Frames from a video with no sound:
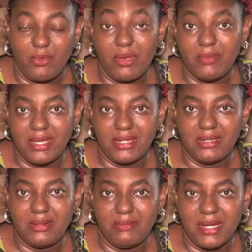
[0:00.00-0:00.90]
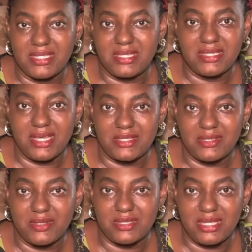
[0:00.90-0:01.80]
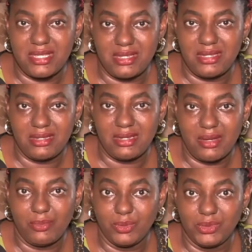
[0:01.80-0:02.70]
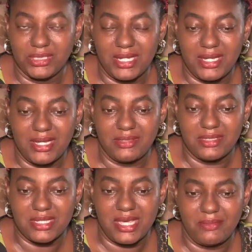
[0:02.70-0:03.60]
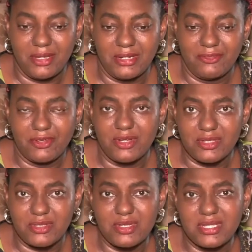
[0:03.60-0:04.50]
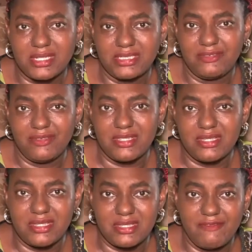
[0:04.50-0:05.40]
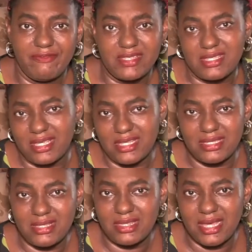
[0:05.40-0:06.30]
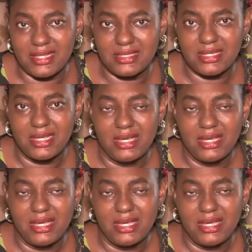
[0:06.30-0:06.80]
women by state actors in Abuja at the time. And of course, those activities, investigating those